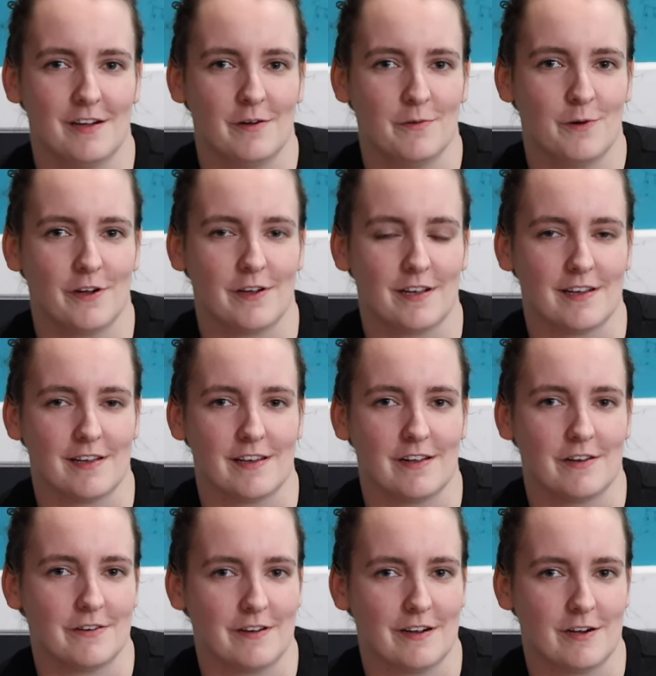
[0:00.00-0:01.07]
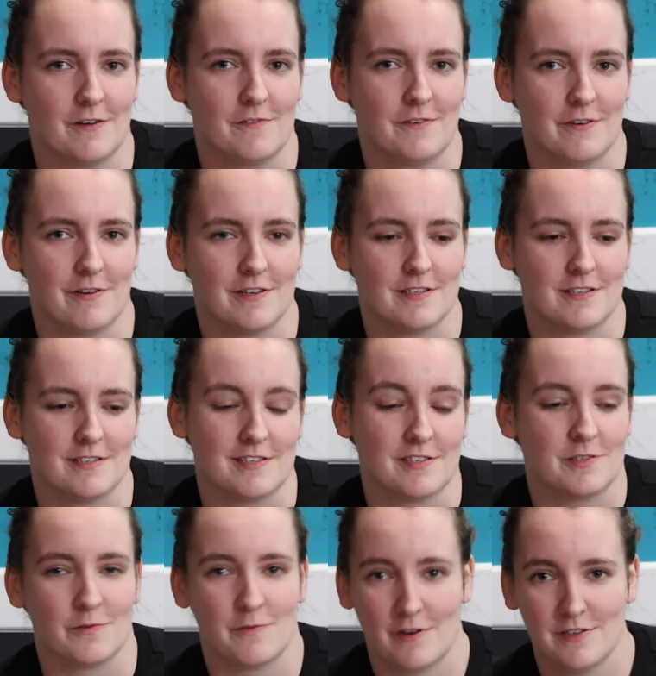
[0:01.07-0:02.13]
I work at Underground Coffee Roasters
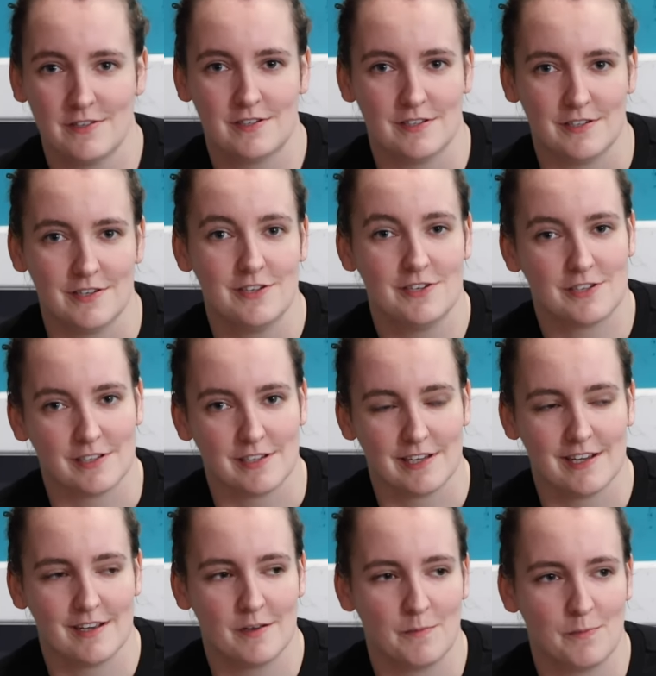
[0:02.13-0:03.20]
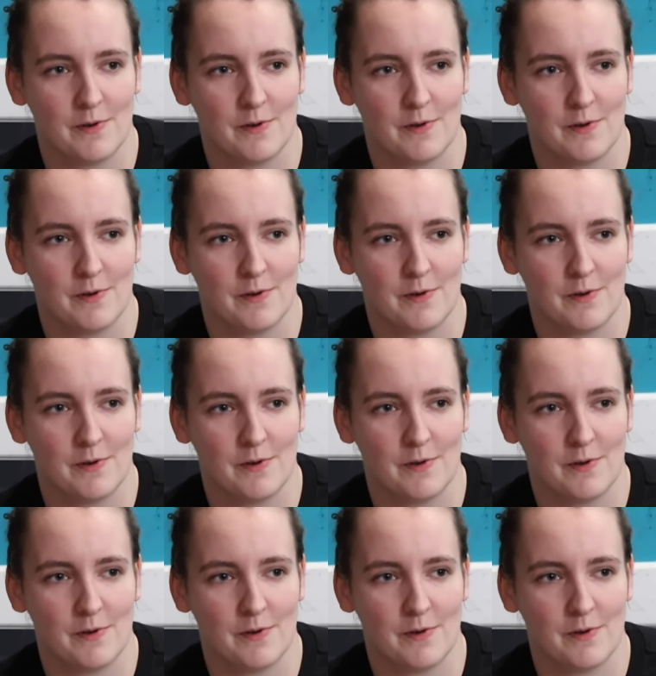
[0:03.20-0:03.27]
as a roaster usually,